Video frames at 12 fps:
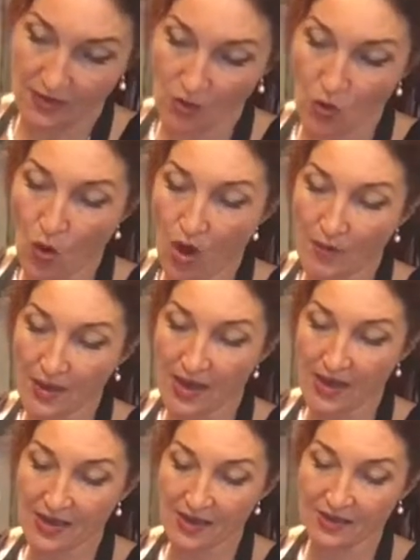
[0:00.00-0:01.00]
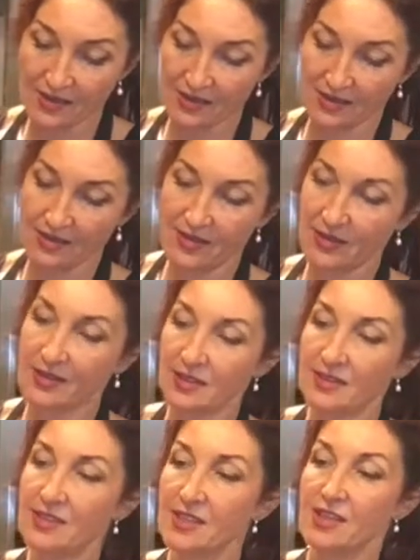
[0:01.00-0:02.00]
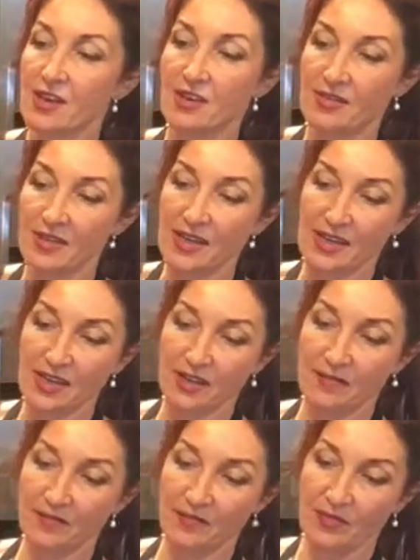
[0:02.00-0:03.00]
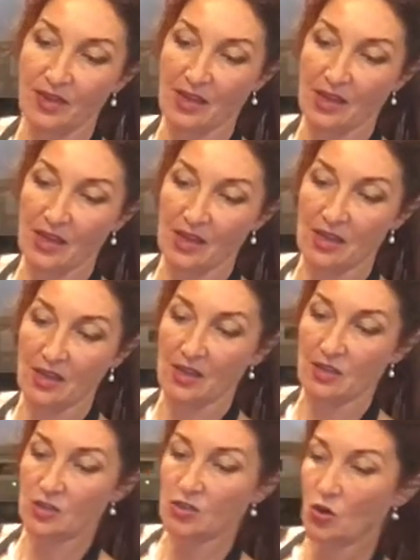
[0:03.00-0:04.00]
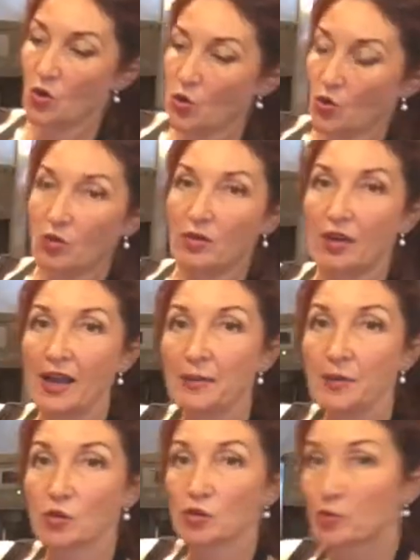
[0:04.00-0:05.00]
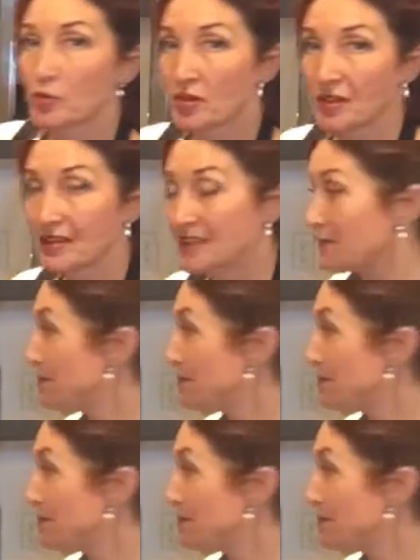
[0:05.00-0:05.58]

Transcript: gourmet dinner right here. So I'm going to put it in this